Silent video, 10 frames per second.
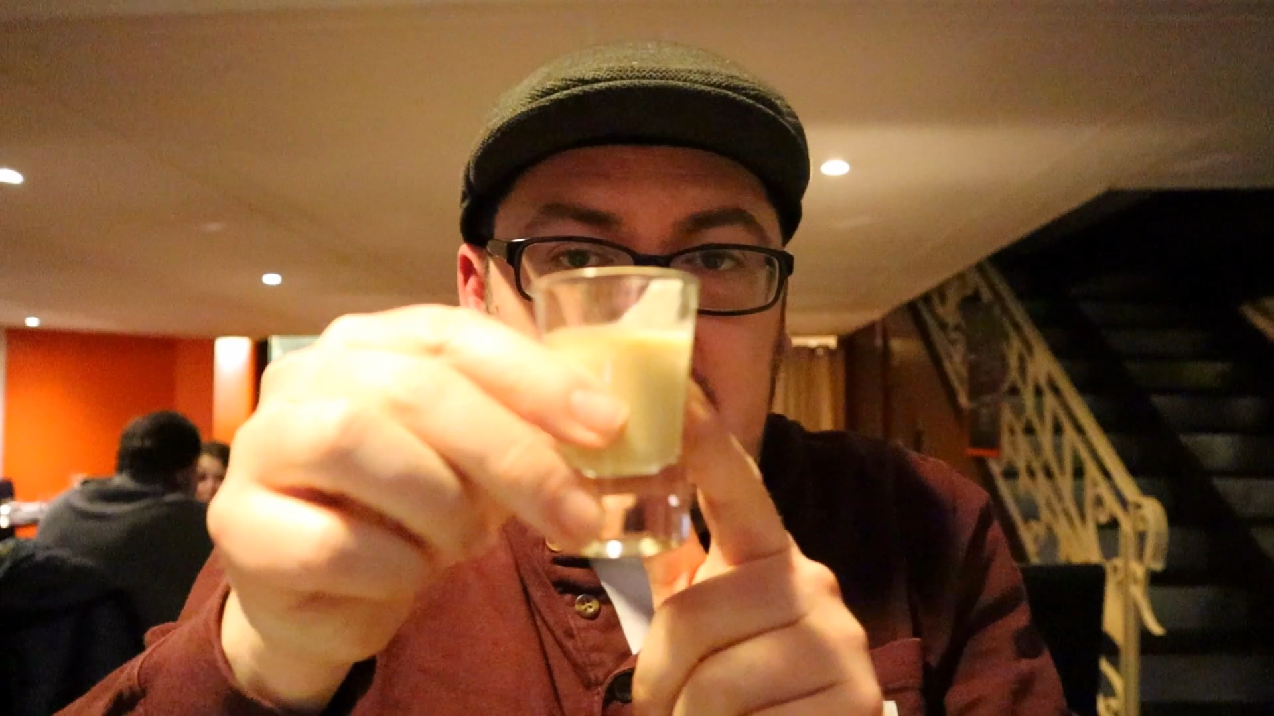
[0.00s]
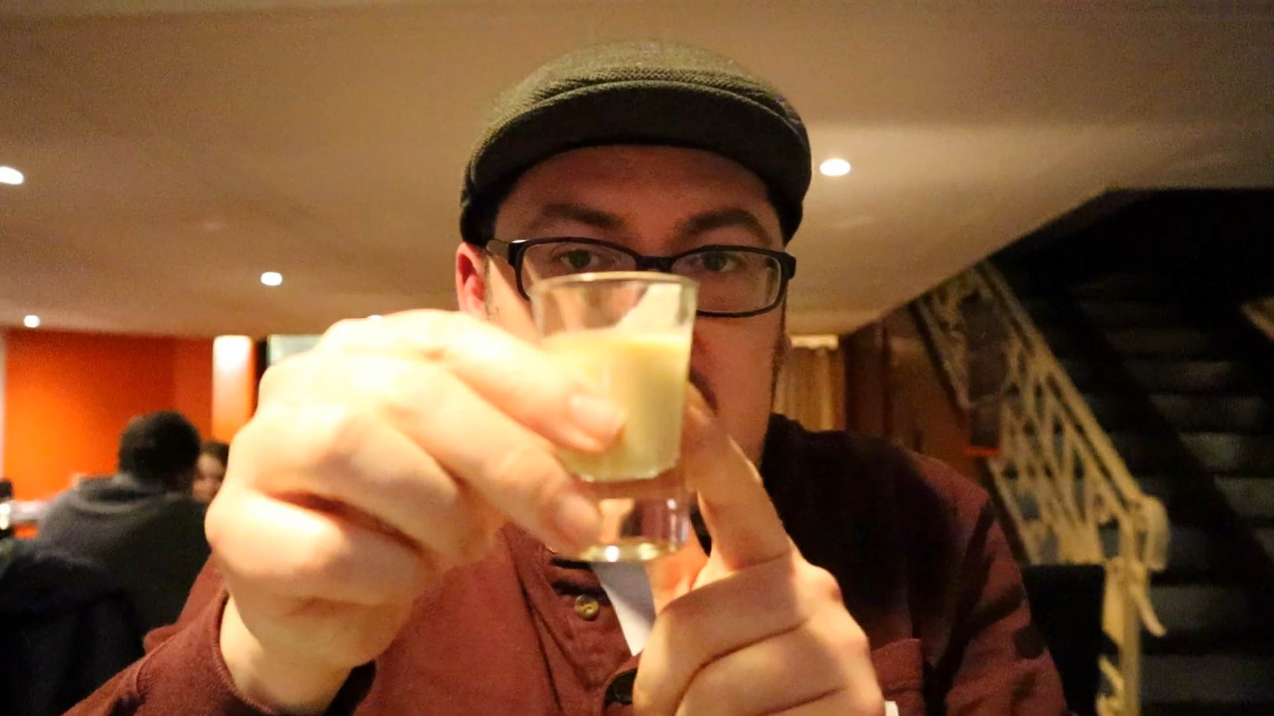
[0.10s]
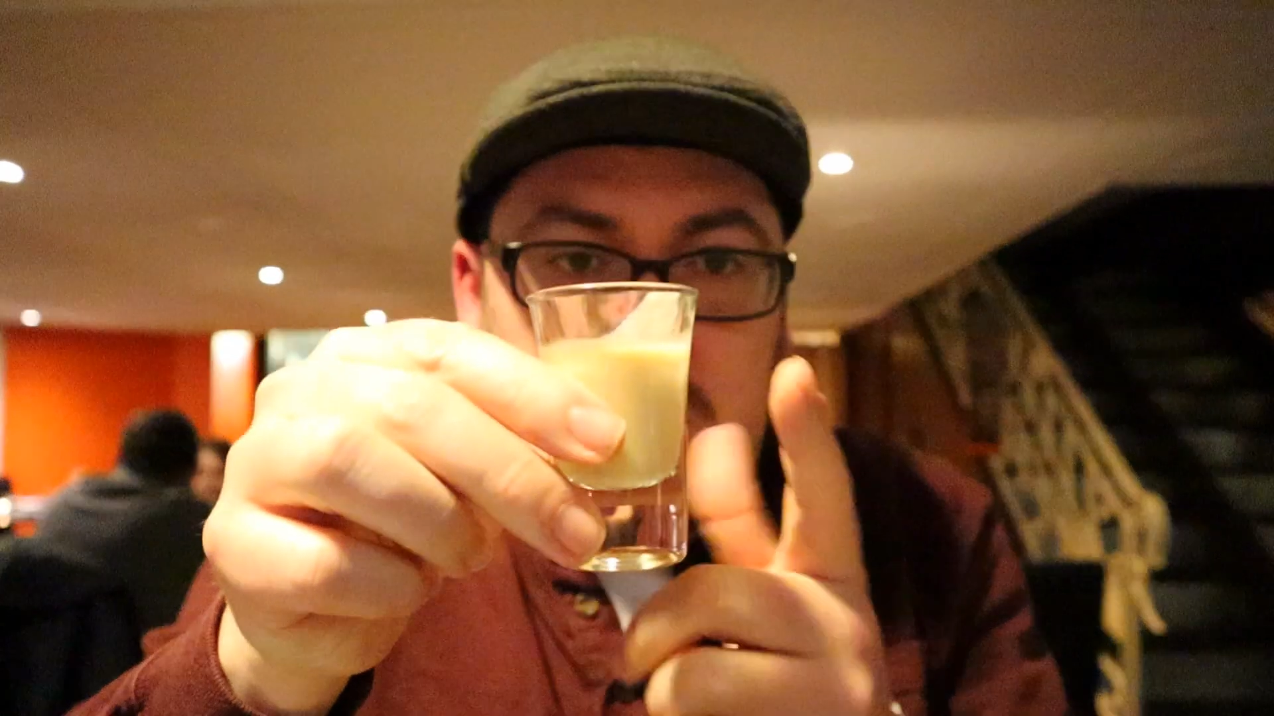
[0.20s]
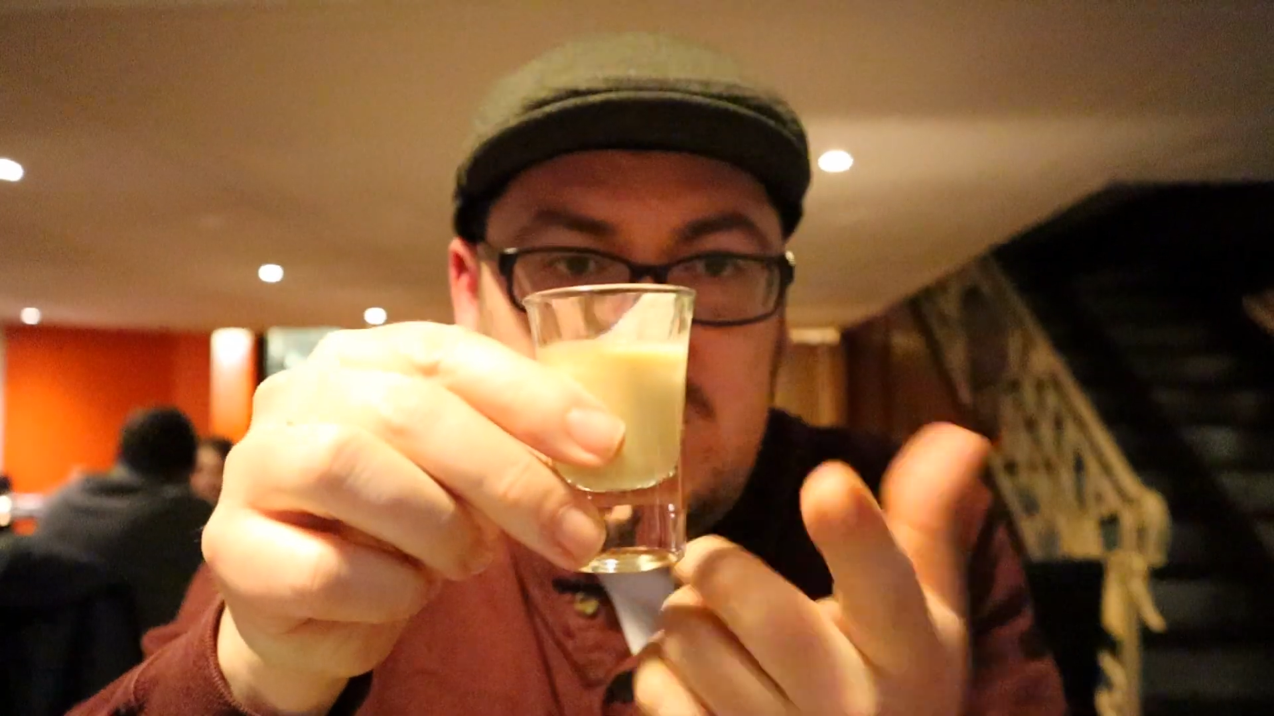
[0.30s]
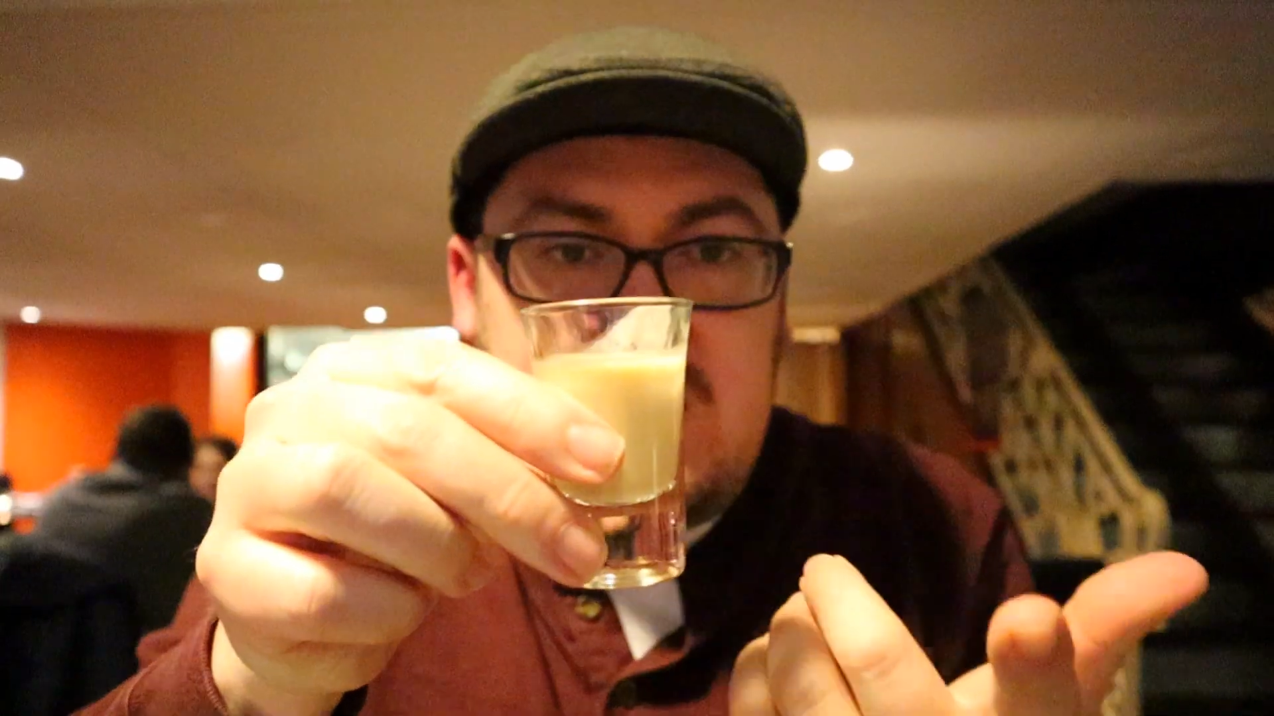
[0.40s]

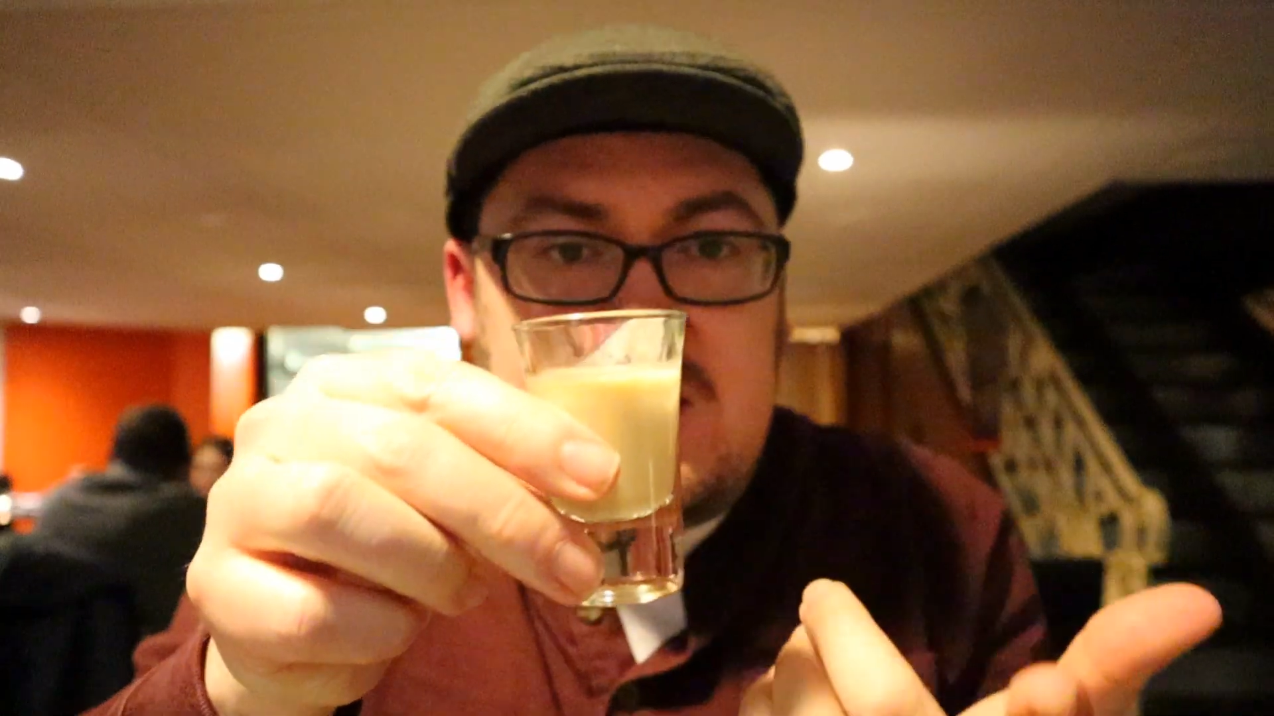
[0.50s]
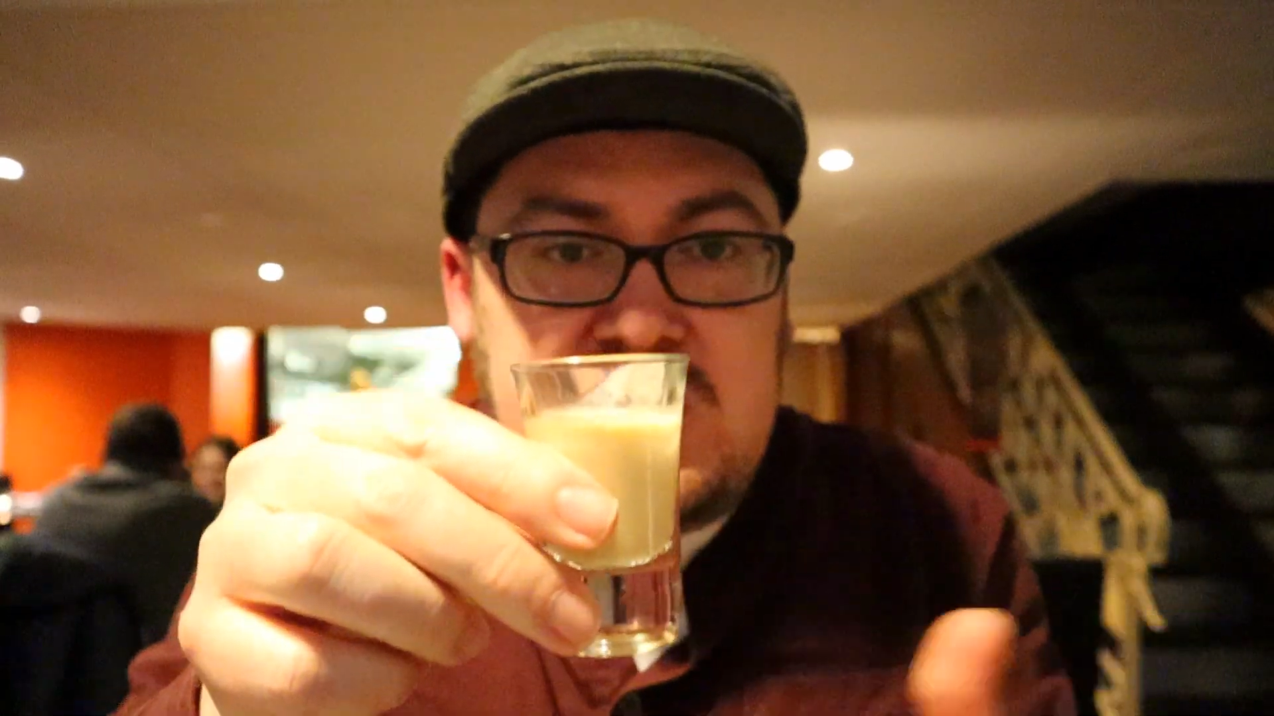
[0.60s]
it looks like a